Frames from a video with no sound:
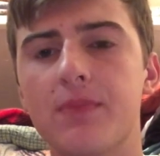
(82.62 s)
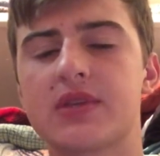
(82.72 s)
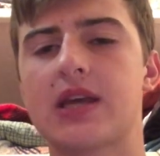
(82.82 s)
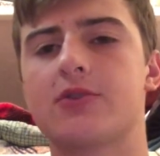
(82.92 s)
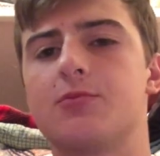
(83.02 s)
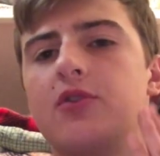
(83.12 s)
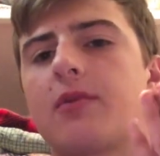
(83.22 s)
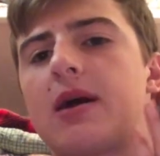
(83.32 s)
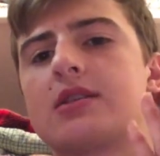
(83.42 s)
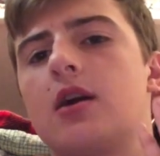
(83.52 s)
So I was moving
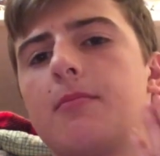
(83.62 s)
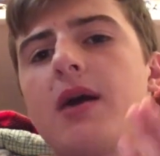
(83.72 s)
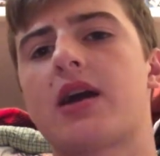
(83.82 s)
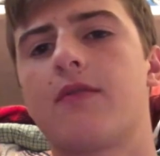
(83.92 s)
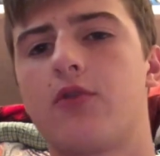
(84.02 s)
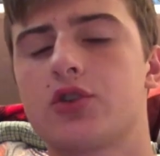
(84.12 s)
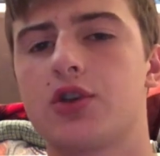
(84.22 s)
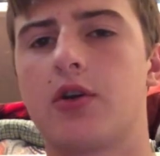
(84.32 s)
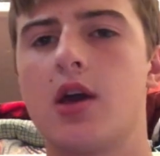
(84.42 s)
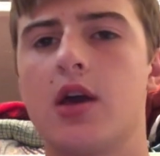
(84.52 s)
my tongue back and forth.
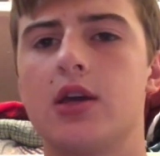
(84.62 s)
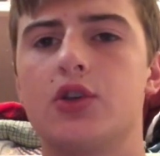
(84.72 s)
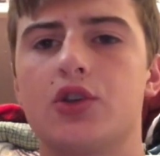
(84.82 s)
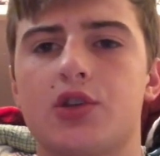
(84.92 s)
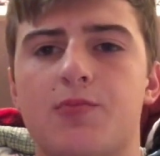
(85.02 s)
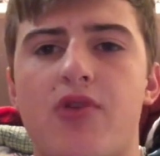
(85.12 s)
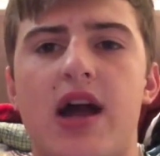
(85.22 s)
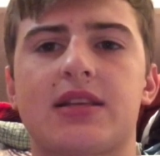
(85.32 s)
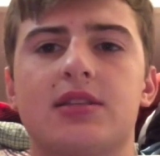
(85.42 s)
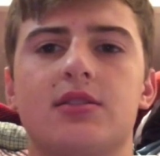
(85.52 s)
So you can just
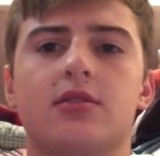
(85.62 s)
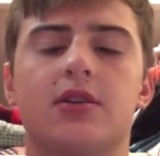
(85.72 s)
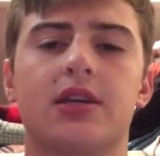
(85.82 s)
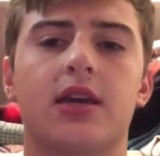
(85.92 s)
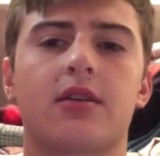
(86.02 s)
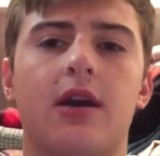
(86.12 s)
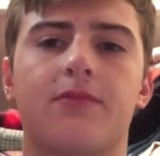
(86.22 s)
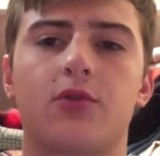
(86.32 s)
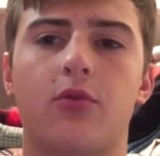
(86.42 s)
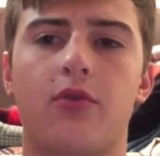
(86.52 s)
practice until you get
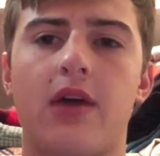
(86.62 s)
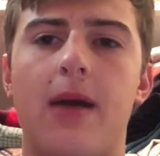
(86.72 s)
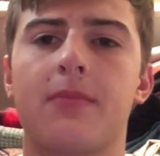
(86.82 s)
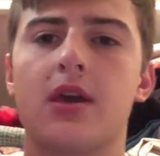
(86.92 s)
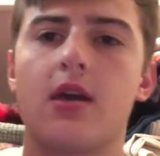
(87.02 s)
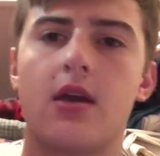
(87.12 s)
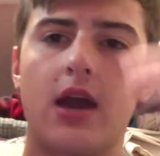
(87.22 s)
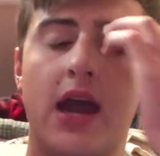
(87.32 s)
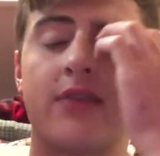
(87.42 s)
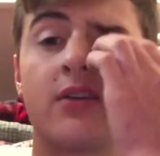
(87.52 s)
comfortable with that.
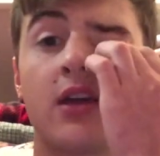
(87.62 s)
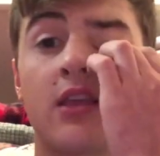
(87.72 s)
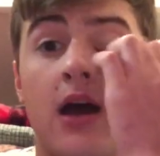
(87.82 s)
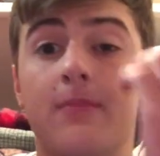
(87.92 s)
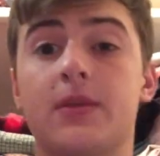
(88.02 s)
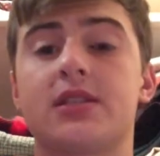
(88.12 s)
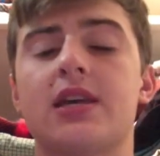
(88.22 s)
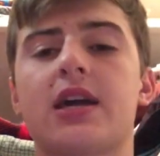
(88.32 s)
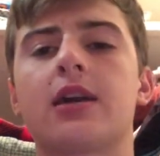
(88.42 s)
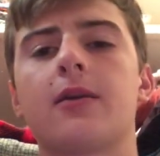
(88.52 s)
And then the
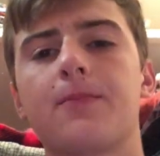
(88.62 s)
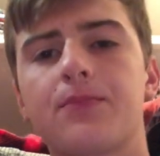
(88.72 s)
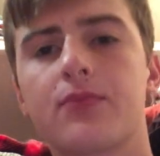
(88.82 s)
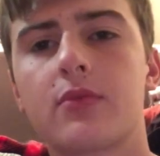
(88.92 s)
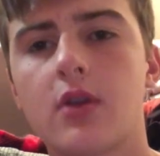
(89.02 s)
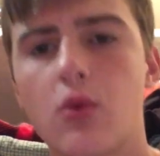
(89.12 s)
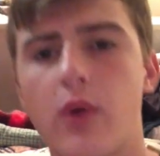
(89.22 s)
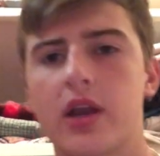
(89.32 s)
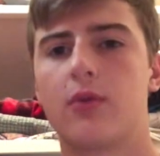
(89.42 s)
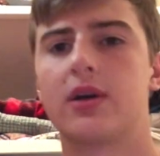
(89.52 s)
second way to